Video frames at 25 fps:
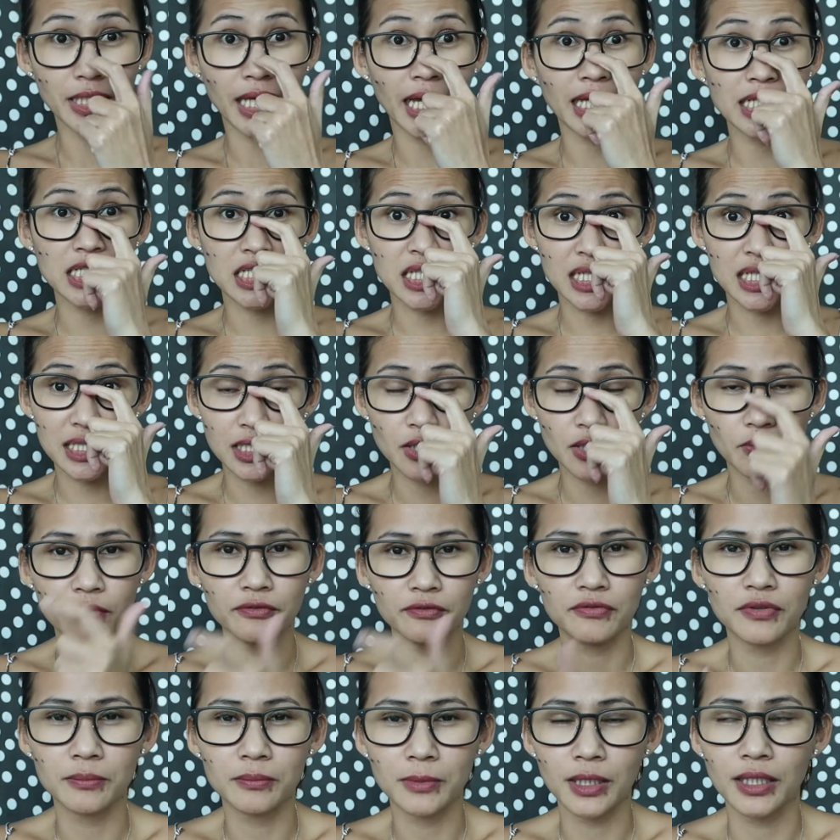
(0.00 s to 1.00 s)
And she's the
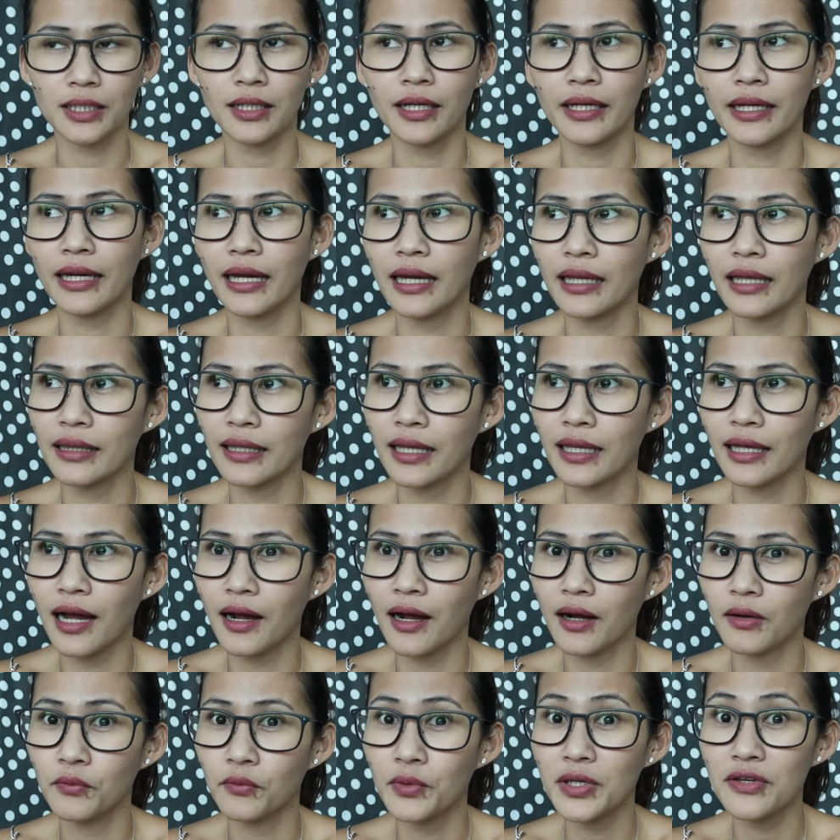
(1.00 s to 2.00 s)
one from Cagayan
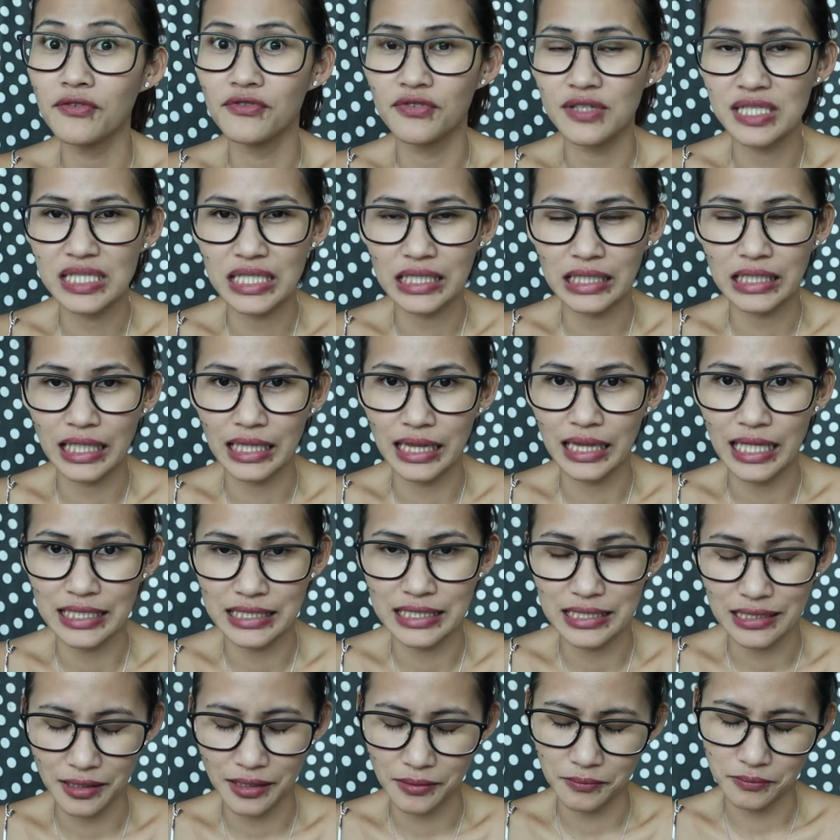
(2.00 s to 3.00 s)
that we visited
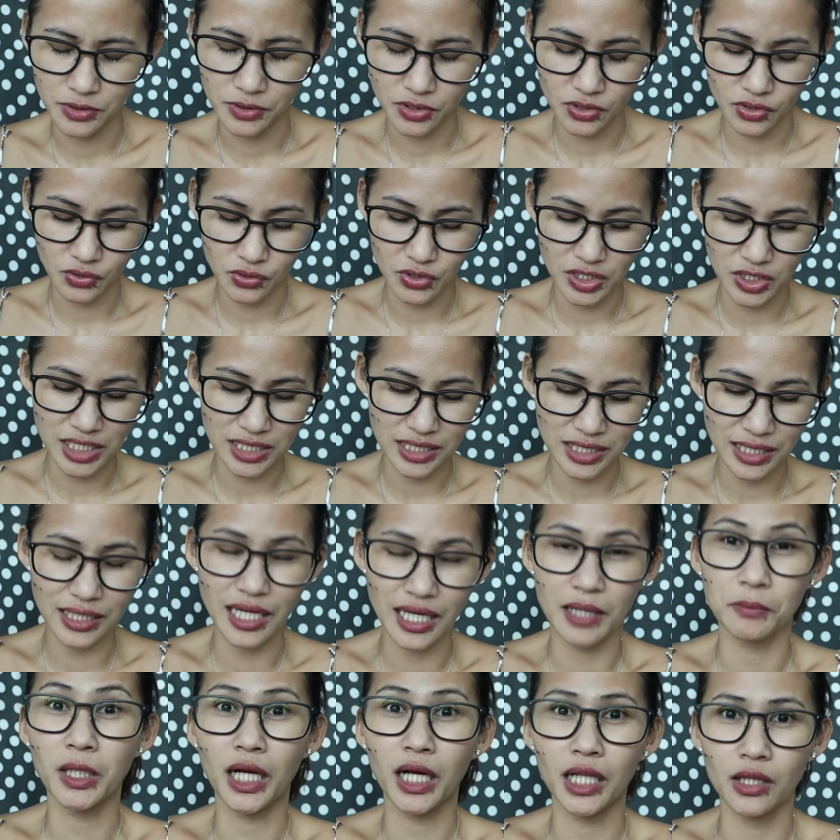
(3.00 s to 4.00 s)
last time. So she
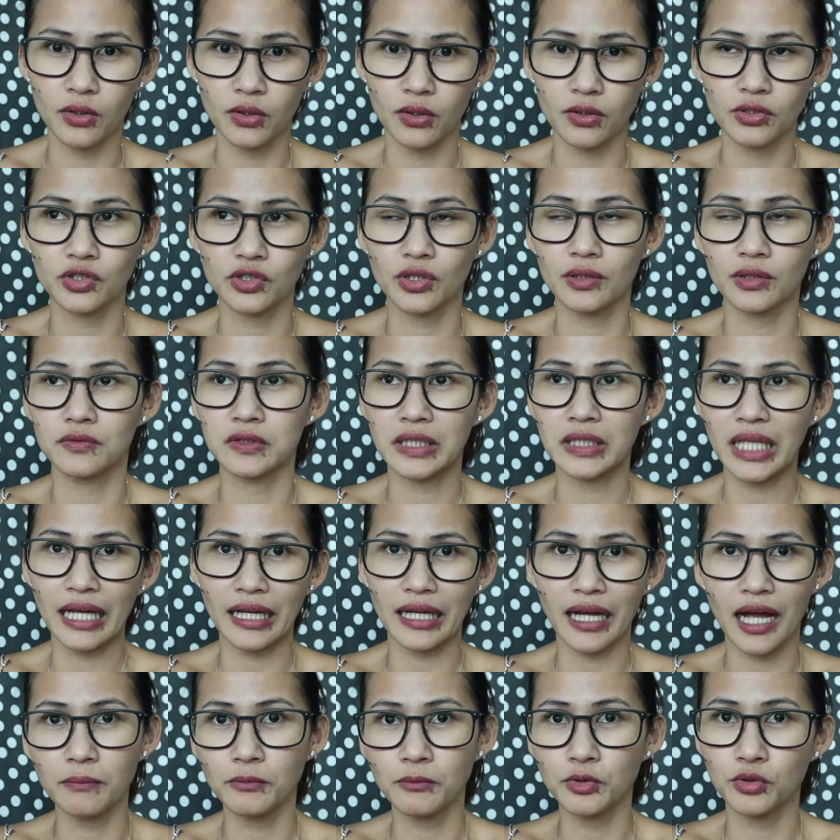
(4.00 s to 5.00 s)
said, I'm Kalog, so it's
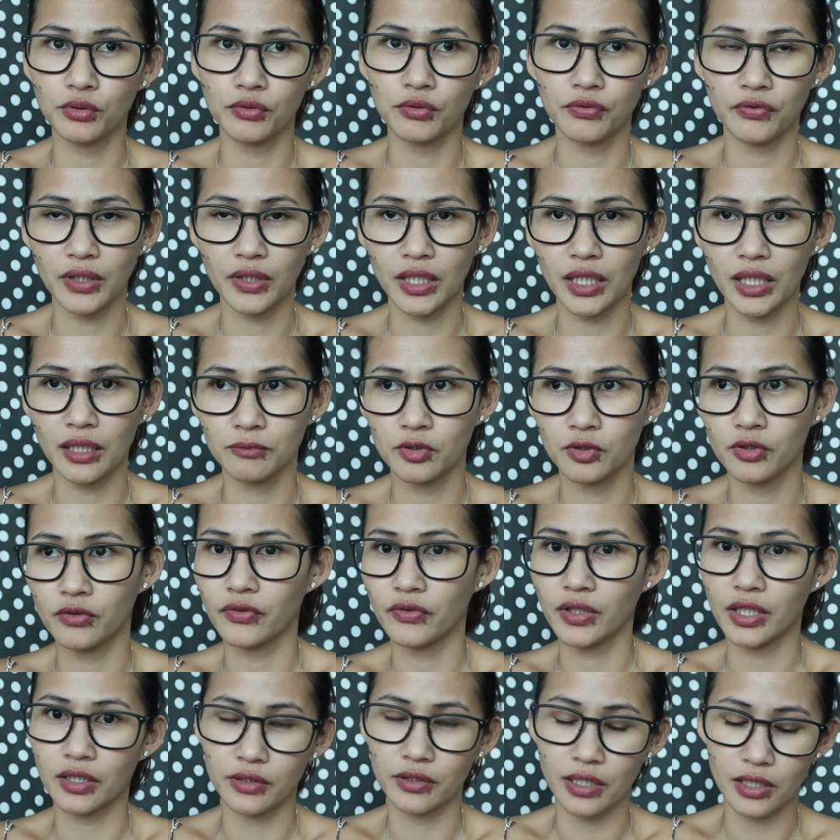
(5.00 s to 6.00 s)
like I'm goofy, I'm
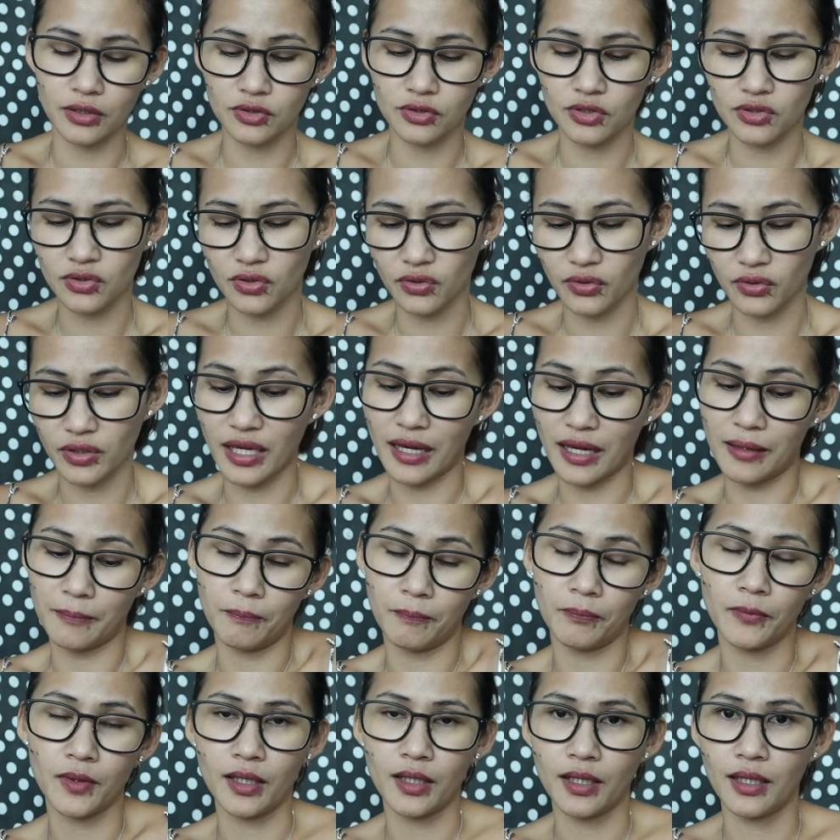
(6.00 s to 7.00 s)
goofing around. So yeah,
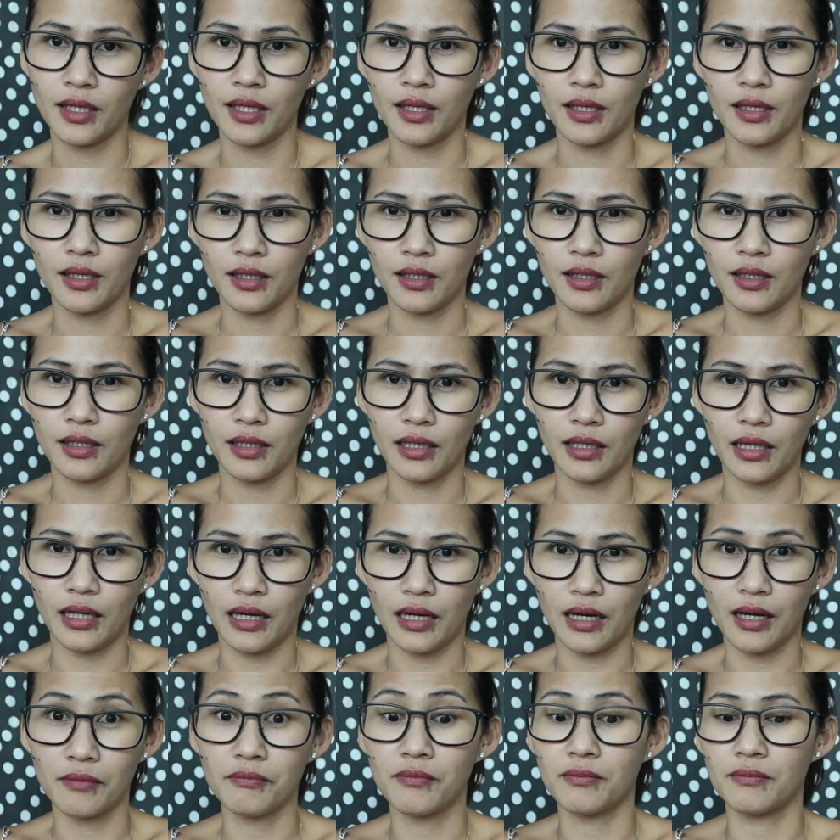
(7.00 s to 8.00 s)

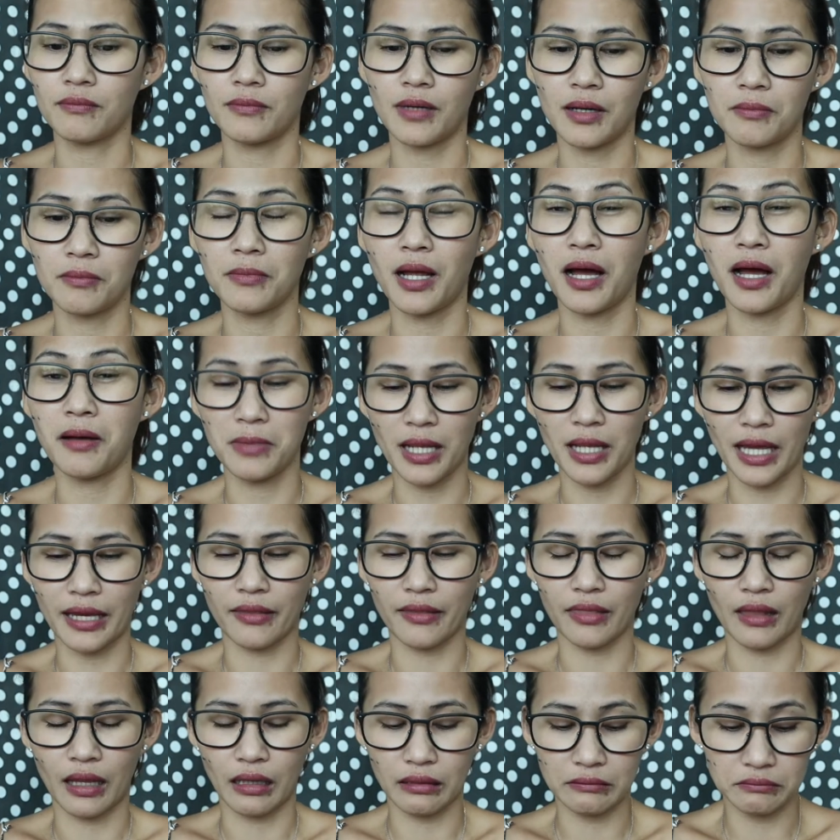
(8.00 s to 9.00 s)
I'm
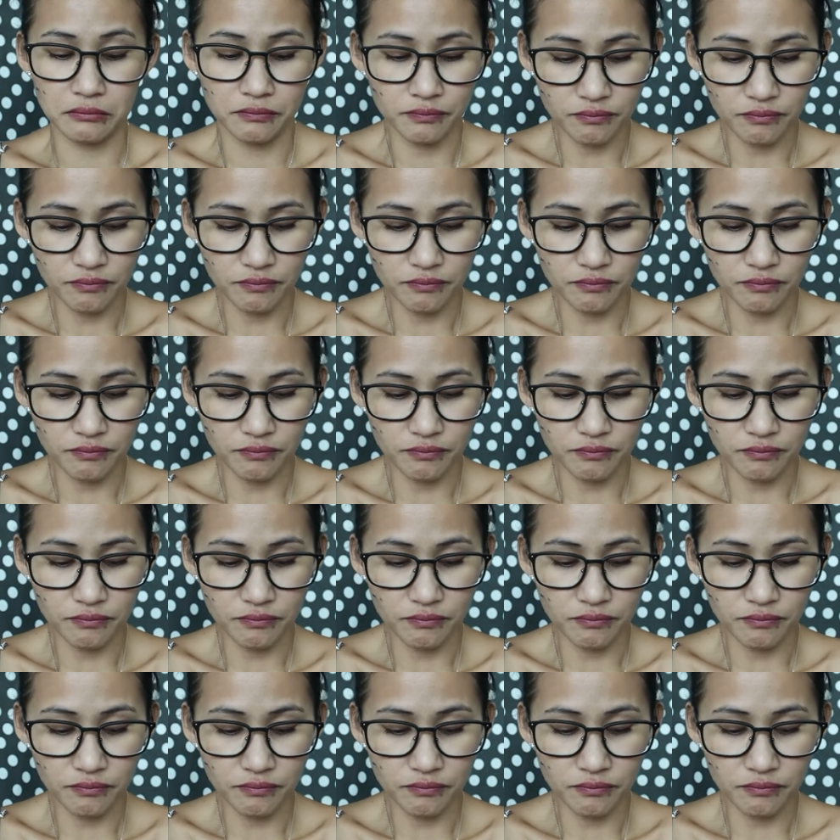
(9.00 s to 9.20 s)
like that.